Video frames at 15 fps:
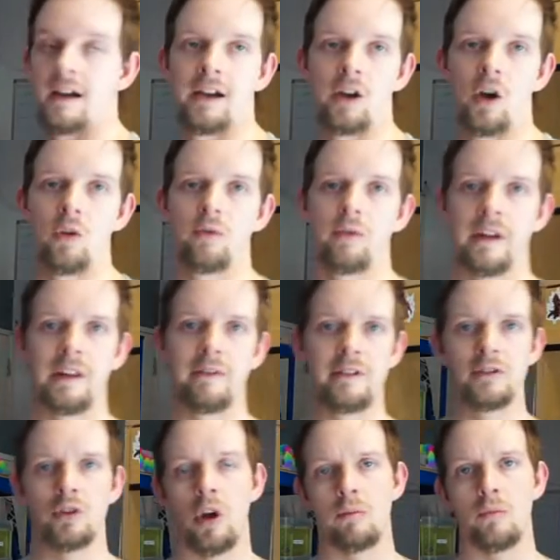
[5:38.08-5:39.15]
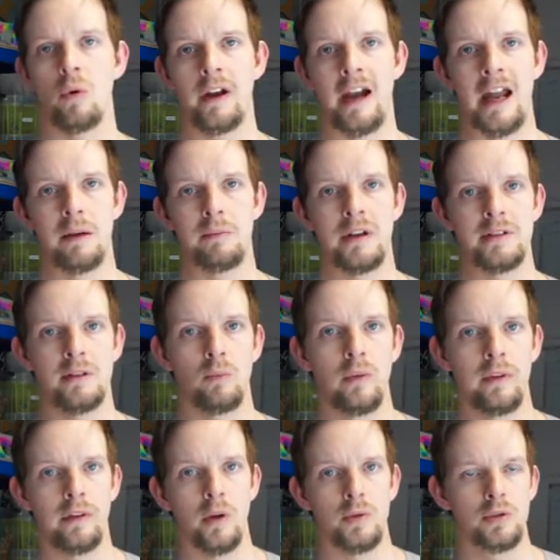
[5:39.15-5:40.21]
and hopefully there is no more cannibalism
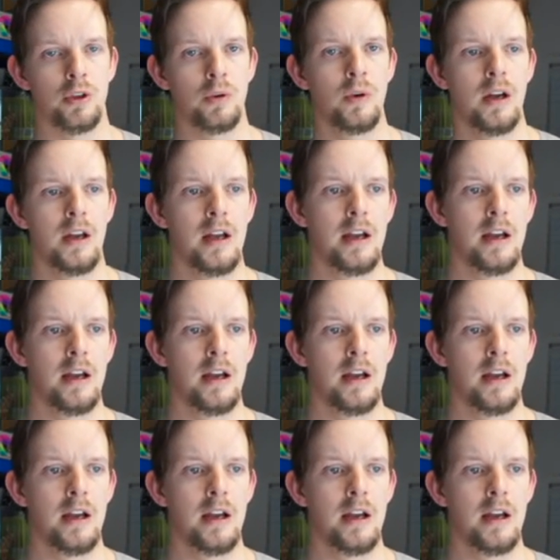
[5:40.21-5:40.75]
with those two.